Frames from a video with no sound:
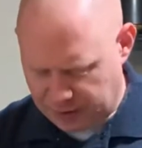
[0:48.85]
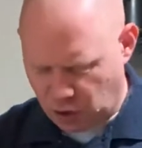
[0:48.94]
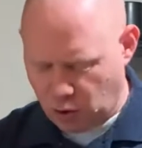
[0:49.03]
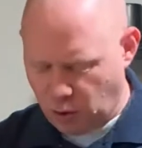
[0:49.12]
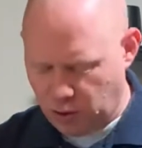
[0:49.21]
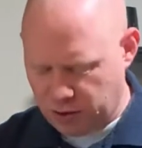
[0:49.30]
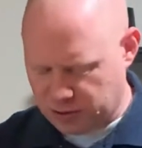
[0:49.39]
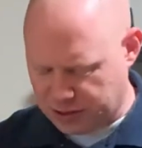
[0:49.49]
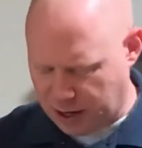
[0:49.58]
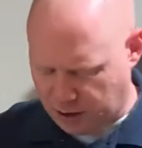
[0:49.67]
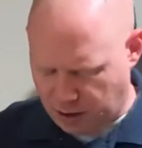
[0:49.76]
the corners
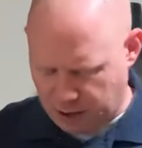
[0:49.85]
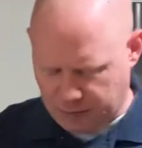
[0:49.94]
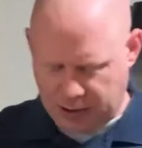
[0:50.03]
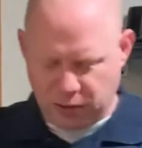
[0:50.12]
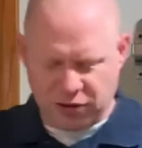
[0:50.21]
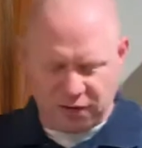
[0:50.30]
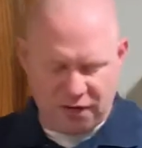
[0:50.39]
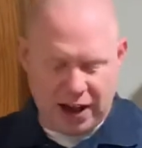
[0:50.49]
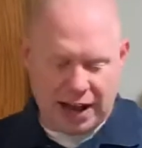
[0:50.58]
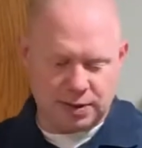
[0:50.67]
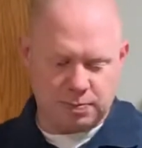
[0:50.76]
there on me with your
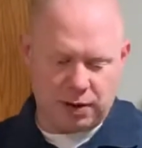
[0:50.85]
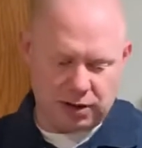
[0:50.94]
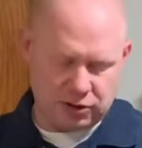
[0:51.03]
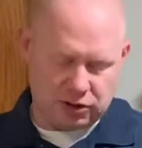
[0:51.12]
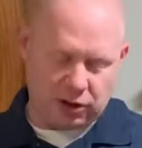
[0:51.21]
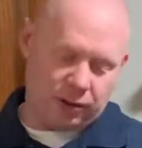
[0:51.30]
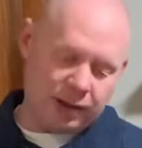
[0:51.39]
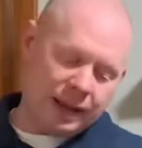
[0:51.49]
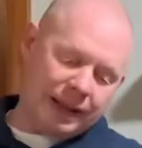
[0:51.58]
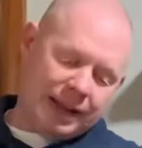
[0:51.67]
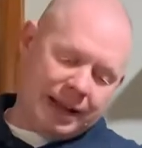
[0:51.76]
fastball? So
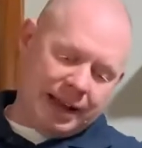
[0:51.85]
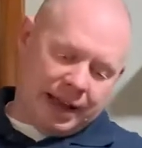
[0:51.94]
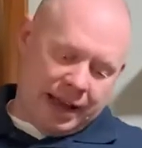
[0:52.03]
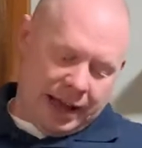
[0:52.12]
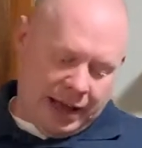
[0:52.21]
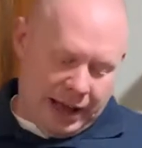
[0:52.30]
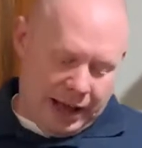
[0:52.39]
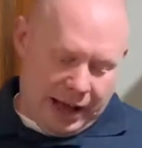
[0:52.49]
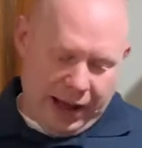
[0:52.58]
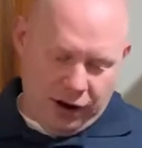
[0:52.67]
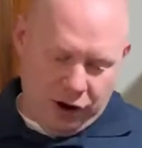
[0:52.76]

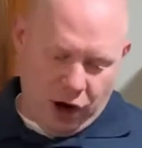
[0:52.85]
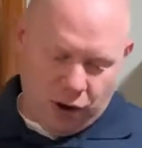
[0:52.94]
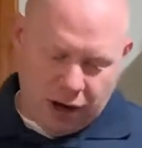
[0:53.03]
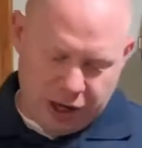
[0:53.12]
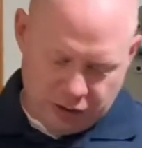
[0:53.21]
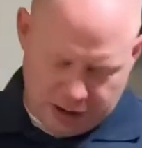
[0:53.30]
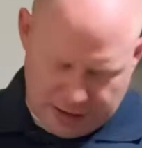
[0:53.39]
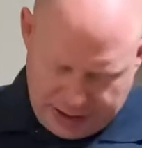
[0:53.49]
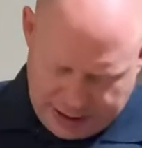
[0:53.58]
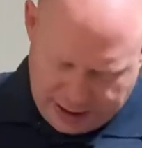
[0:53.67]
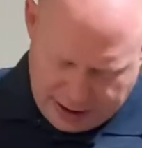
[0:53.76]
I don't know. Using
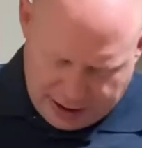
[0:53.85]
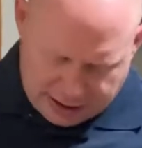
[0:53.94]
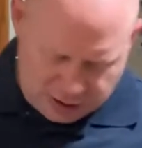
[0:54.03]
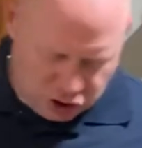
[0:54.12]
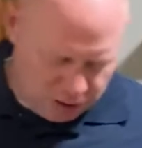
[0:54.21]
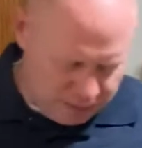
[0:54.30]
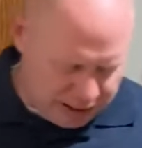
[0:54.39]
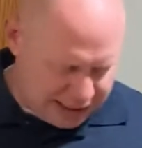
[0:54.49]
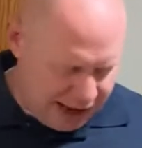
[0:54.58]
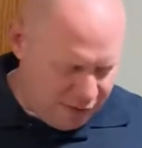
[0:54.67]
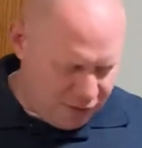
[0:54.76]
the uh, Gym
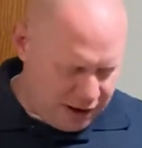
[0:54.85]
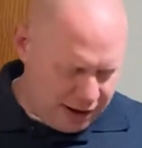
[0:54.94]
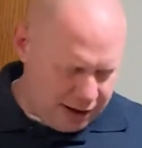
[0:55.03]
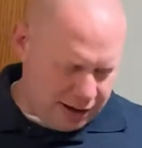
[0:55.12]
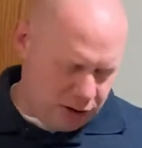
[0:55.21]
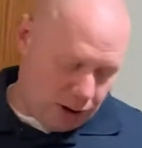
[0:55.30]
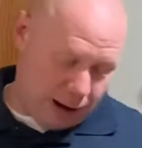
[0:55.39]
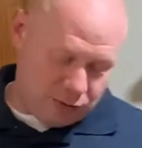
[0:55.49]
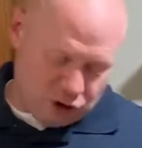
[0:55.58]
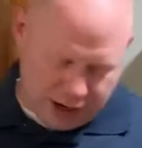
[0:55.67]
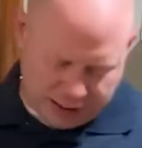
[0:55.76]
Seven, or I'm
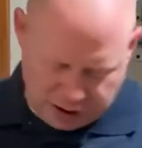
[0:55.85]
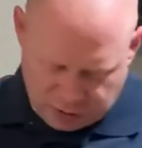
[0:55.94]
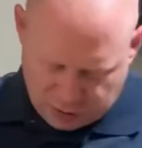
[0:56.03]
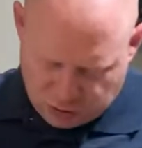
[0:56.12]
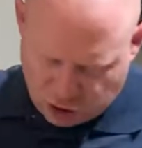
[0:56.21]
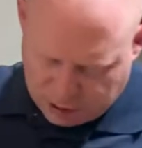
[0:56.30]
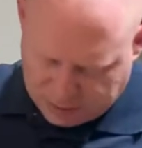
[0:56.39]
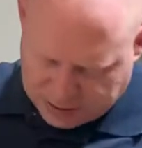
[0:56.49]
trying to use Gym